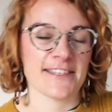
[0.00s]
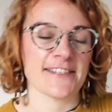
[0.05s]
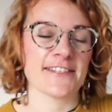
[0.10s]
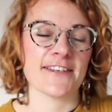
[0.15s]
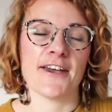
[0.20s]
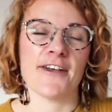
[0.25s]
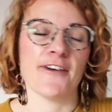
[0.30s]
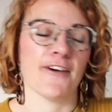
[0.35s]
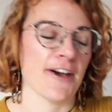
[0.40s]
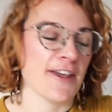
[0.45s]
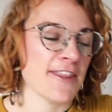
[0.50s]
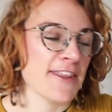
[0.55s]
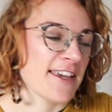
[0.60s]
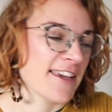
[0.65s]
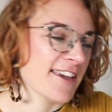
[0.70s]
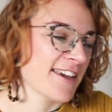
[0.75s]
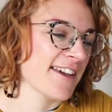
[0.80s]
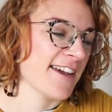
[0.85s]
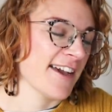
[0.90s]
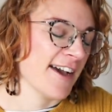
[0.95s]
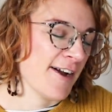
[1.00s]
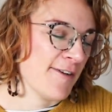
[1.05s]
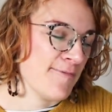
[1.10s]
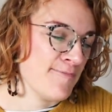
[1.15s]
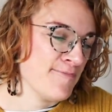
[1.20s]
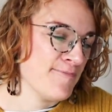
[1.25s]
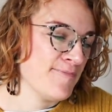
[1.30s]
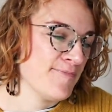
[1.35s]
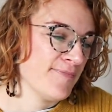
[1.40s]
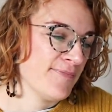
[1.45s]
So I think,
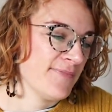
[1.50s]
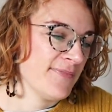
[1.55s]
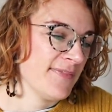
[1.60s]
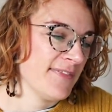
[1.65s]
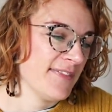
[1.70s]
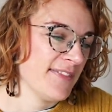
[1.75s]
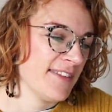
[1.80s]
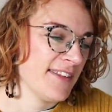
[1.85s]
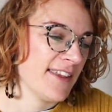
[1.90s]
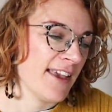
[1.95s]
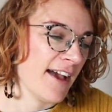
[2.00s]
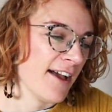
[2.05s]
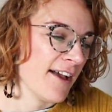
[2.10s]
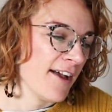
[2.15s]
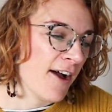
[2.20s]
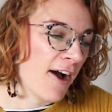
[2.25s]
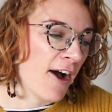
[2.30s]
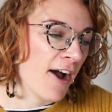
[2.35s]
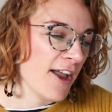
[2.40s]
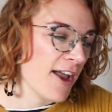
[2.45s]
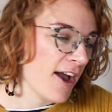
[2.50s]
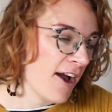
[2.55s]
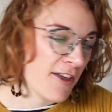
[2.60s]
I